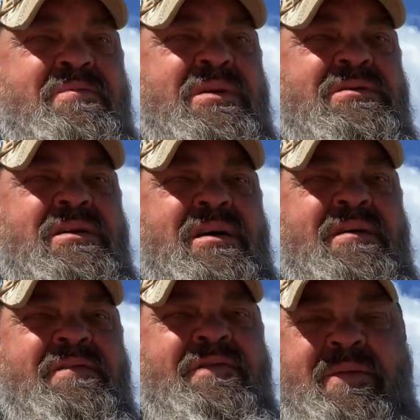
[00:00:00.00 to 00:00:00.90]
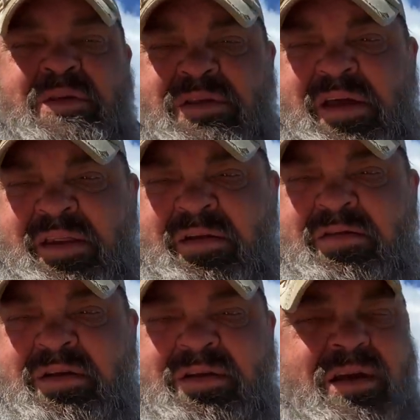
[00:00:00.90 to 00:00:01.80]
But if I'm in that
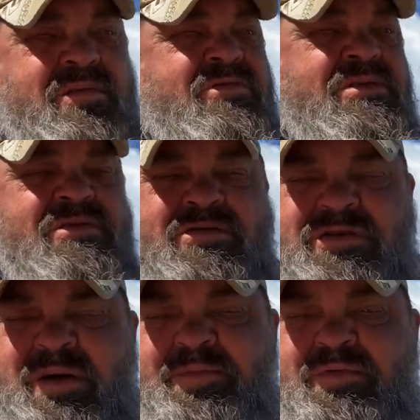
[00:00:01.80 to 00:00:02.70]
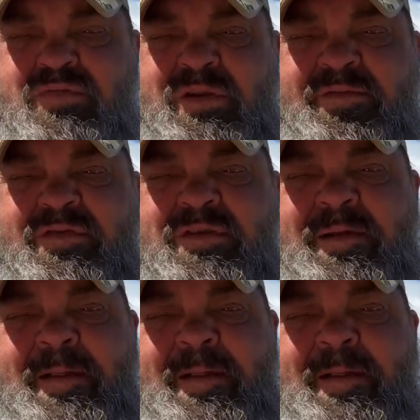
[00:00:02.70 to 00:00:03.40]
area, yeah, we can hook up or whatever.